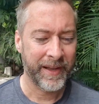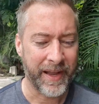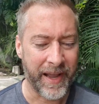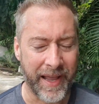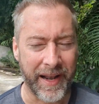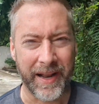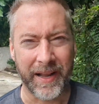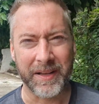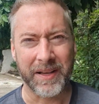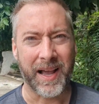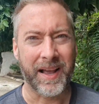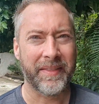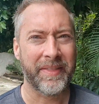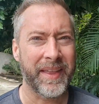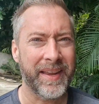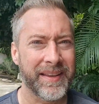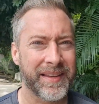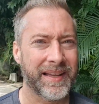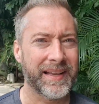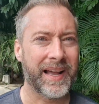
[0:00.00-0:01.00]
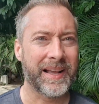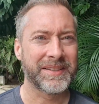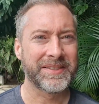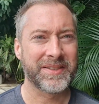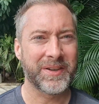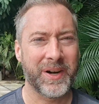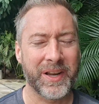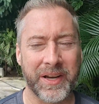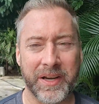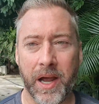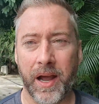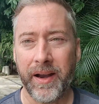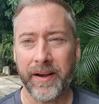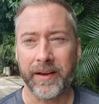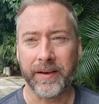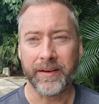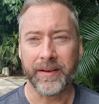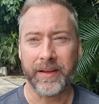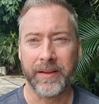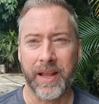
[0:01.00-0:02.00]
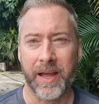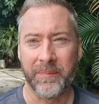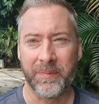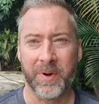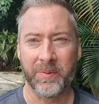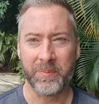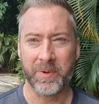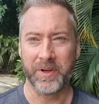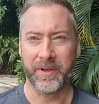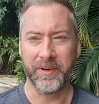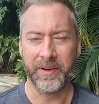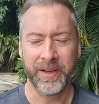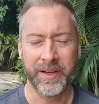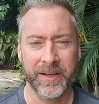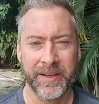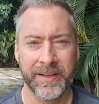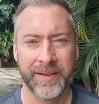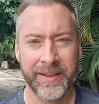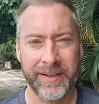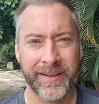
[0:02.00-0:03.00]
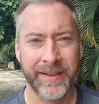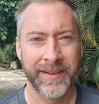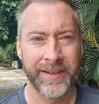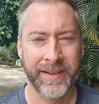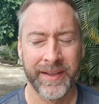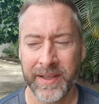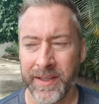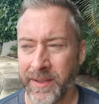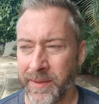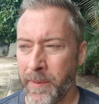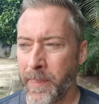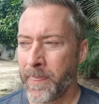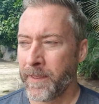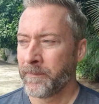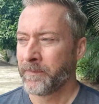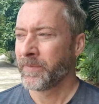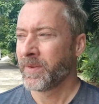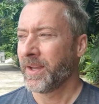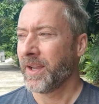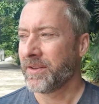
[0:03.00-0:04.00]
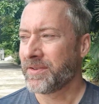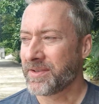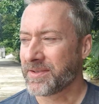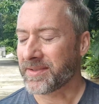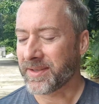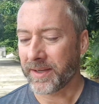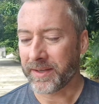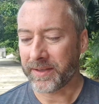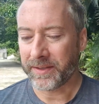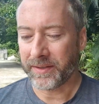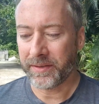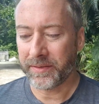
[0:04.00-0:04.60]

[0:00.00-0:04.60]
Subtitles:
And I think I sort of got it in that moment. And she's like,